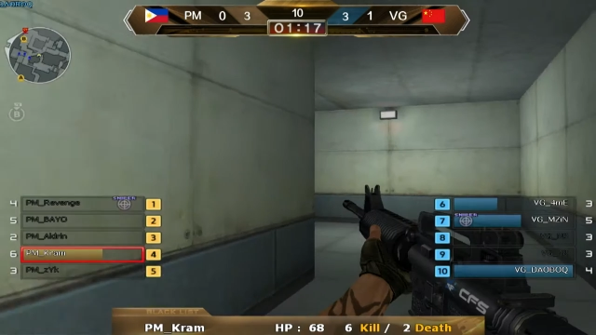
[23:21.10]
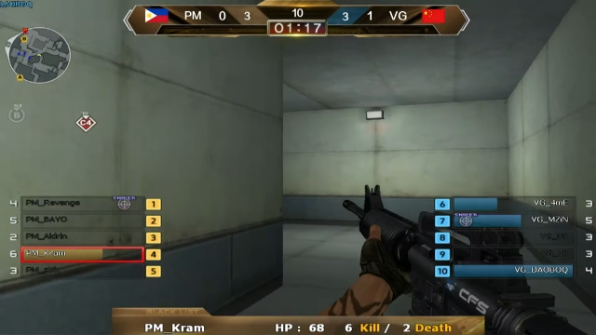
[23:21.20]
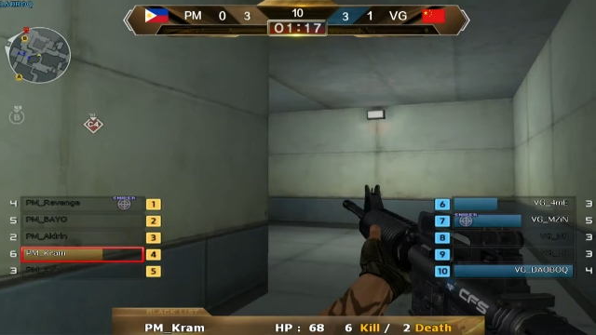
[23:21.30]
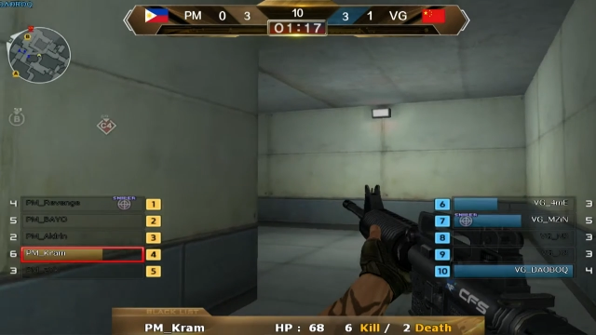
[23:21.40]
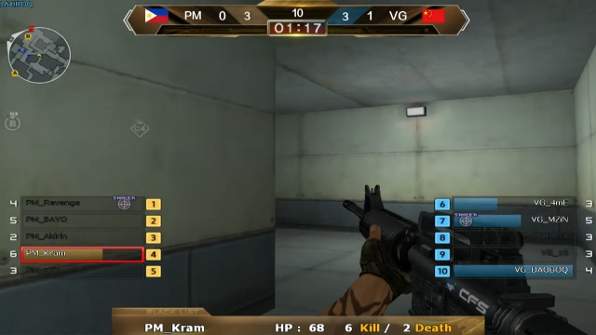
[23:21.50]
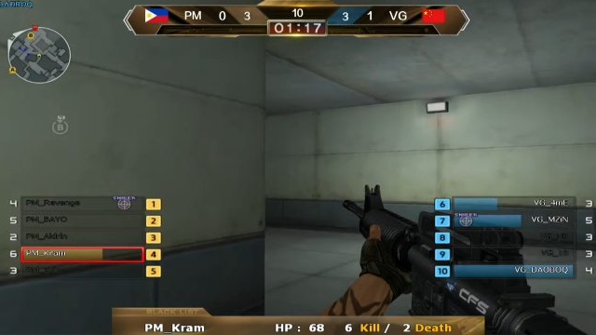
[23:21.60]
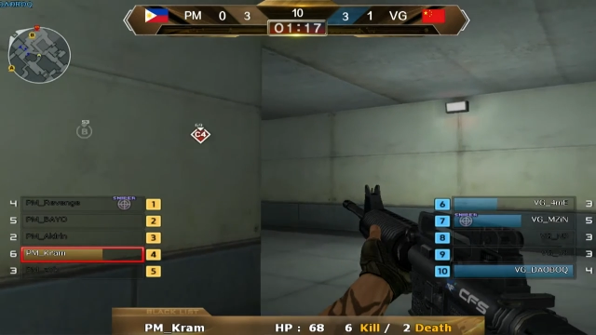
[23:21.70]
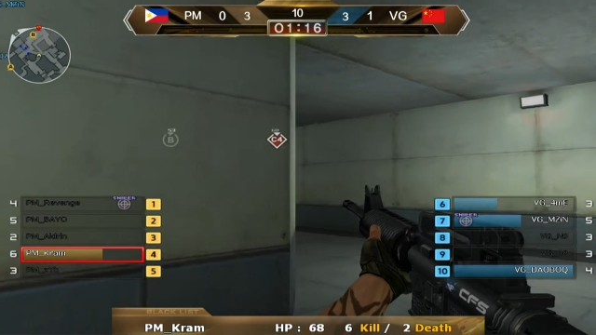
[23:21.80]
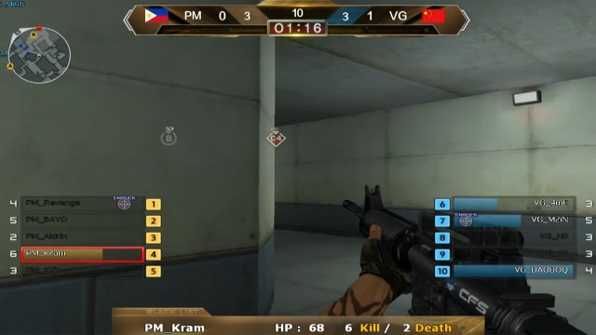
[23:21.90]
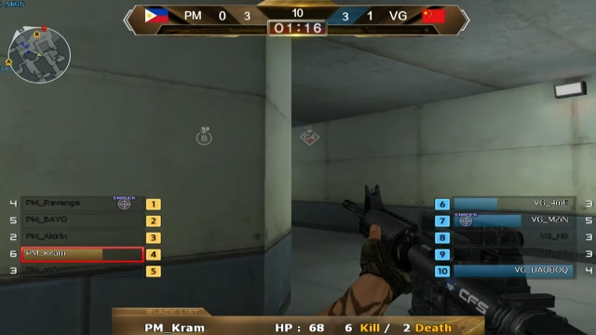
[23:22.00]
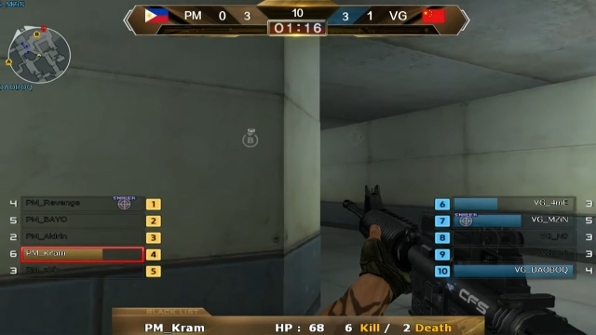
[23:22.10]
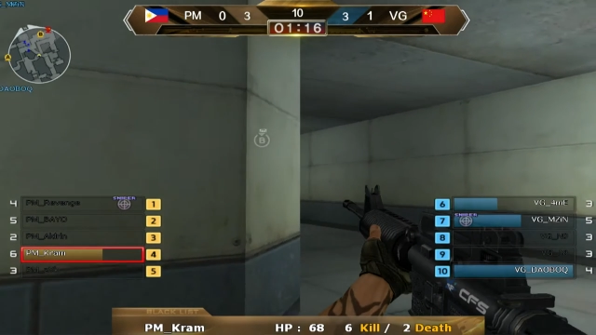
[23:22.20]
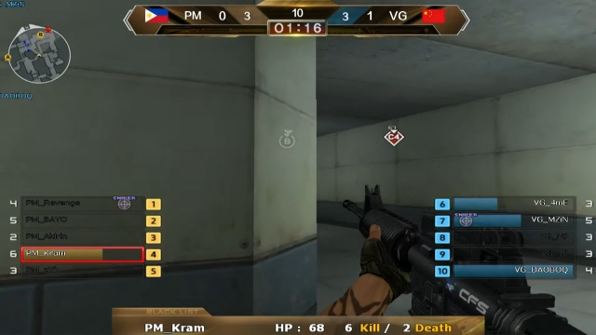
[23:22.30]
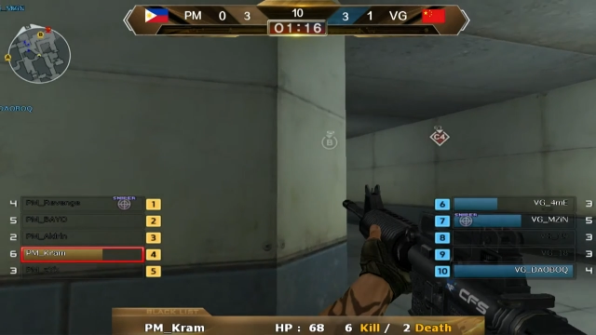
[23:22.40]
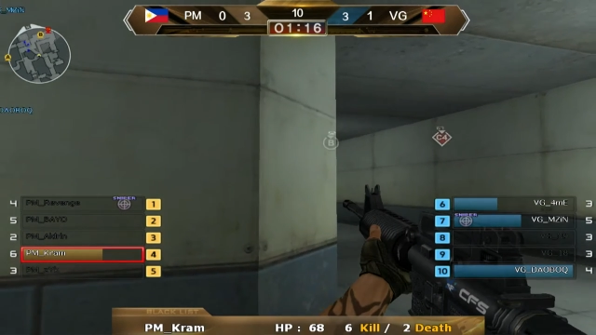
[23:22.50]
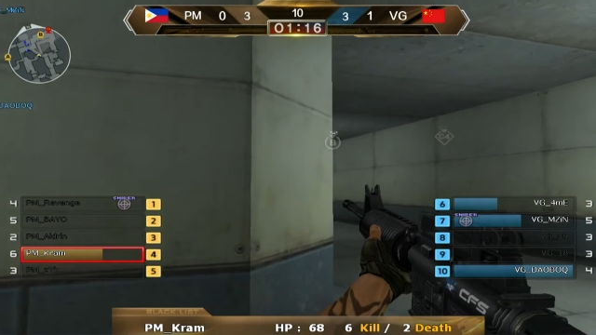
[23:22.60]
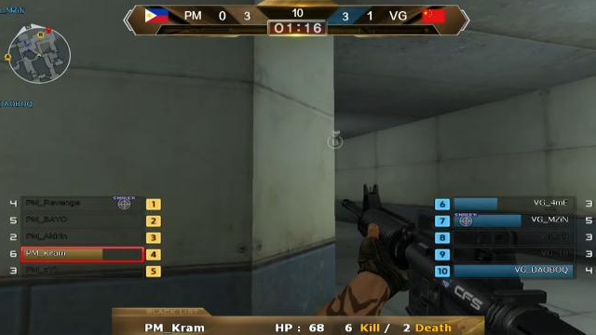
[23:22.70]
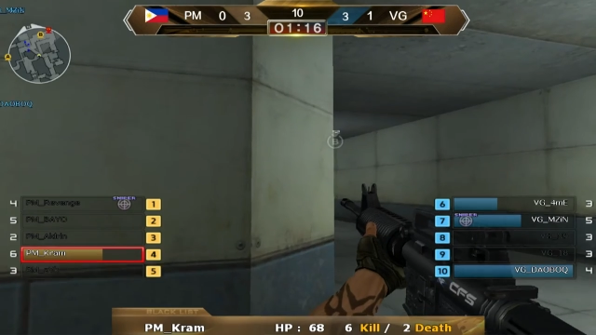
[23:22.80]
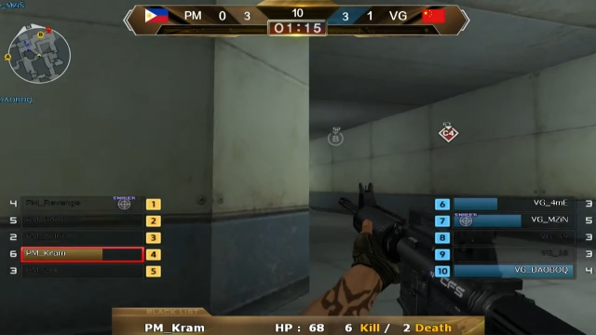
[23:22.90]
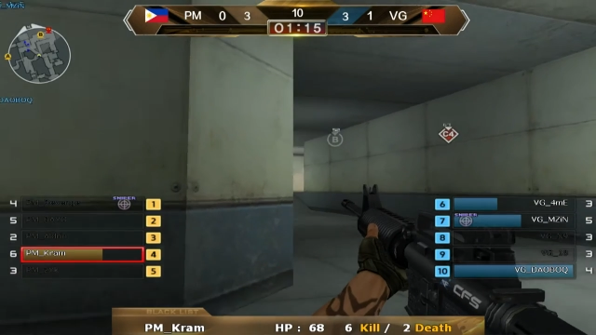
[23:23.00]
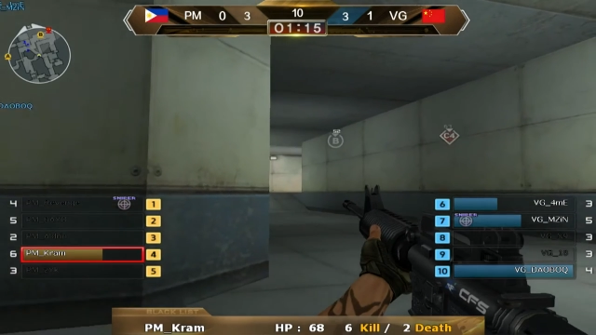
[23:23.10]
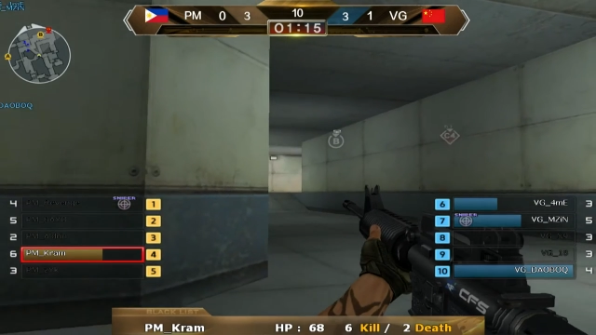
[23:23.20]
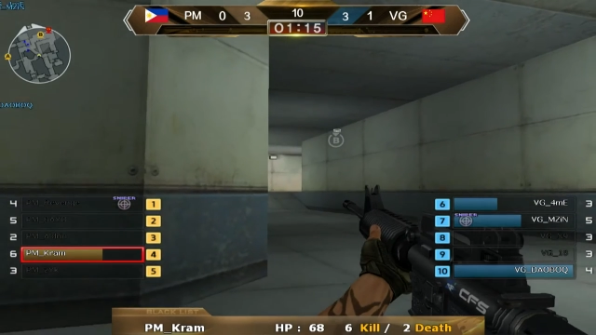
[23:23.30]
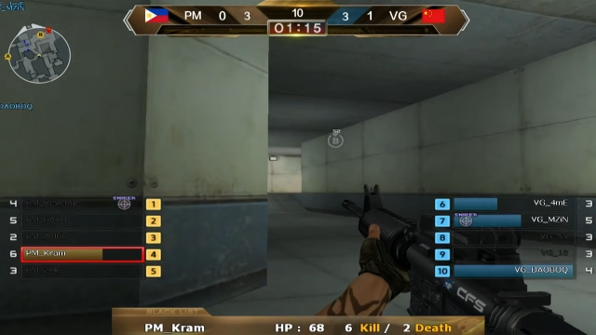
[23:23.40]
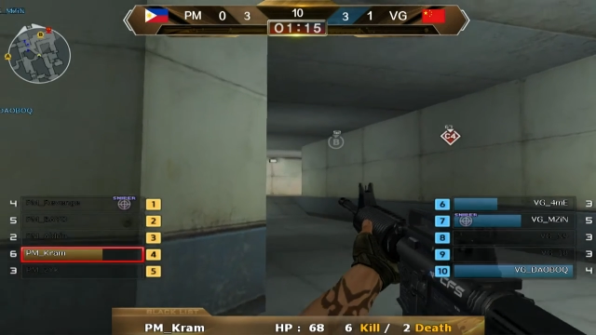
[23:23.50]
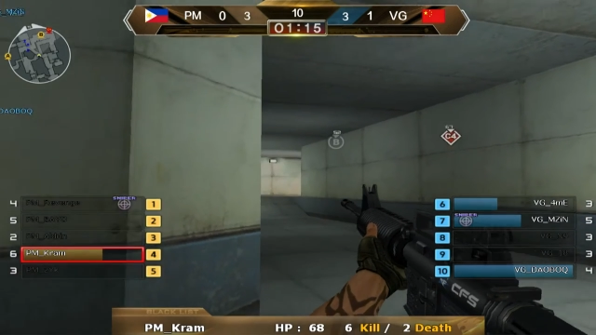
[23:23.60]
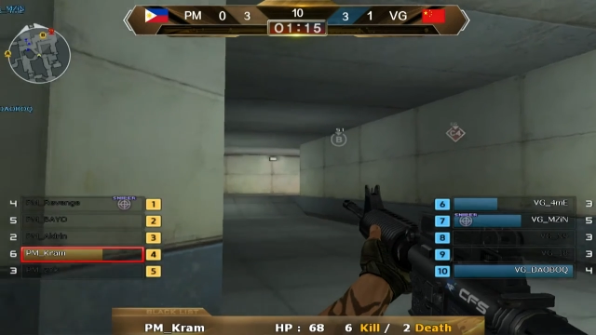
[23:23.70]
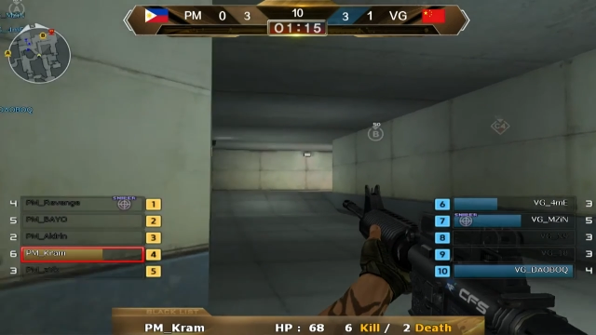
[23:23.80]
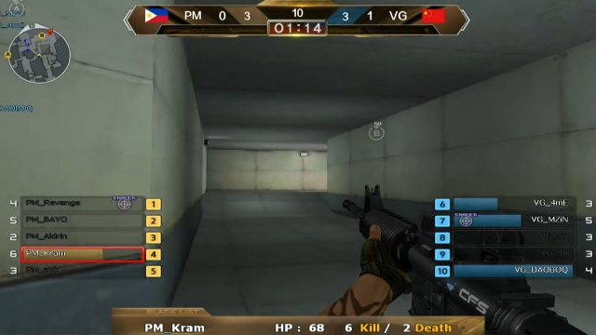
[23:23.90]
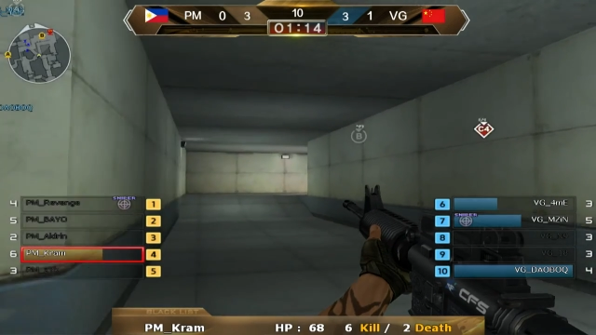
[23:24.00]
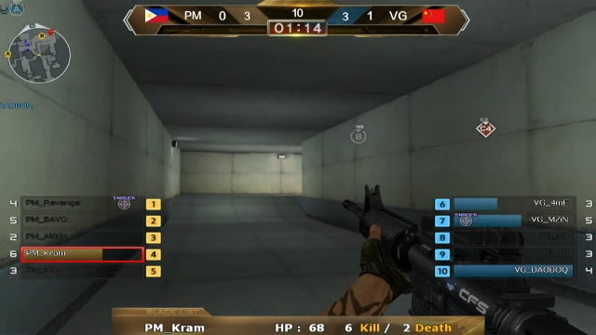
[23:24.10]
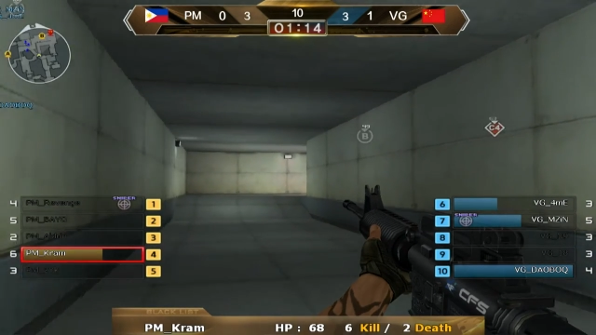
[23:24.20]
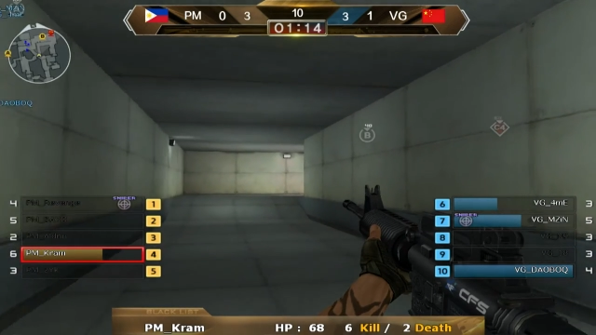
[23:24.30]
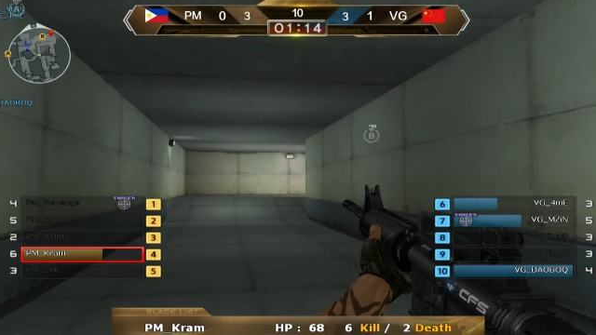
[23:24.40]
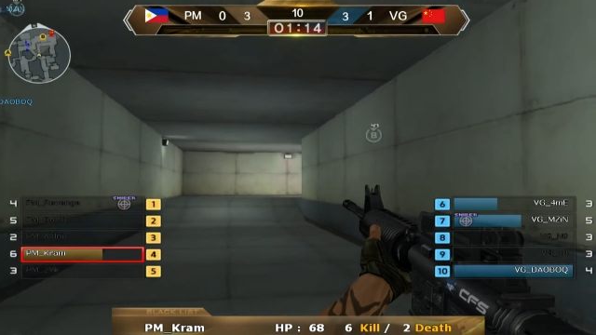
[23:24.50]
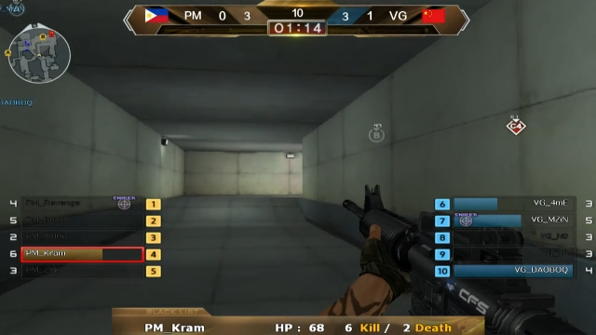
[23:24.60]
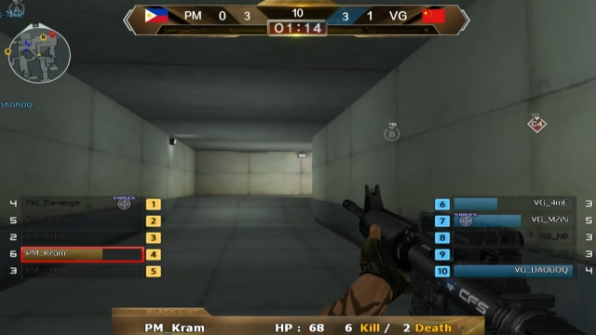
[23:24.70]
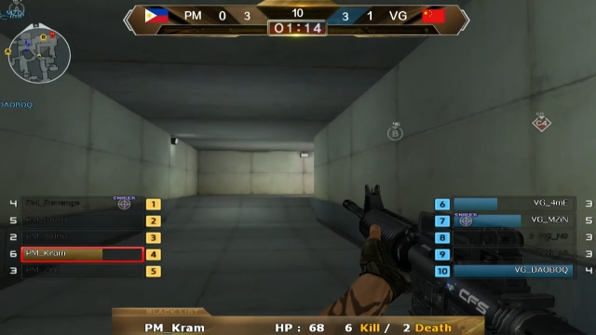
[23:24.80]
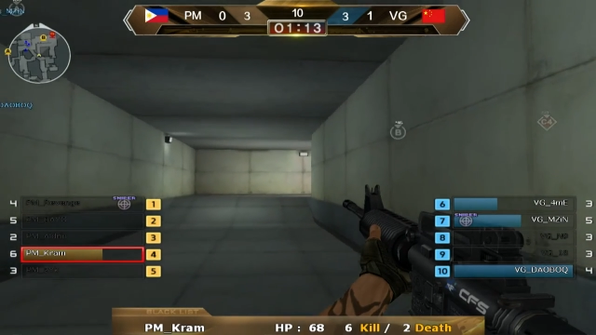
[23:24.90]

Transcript: [unreadable: no face in view]